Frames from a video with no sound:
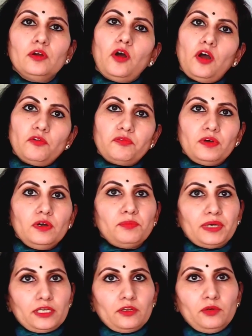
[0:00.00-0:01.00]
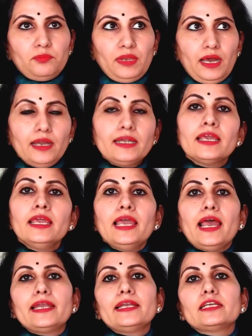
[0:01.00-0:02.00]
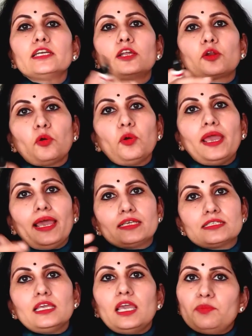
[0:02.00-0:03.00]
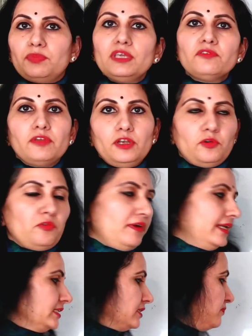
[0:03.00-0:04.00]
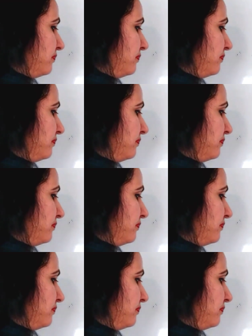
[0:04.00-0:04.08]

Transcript: of a particular plant and it grow as a epiphyllophyte.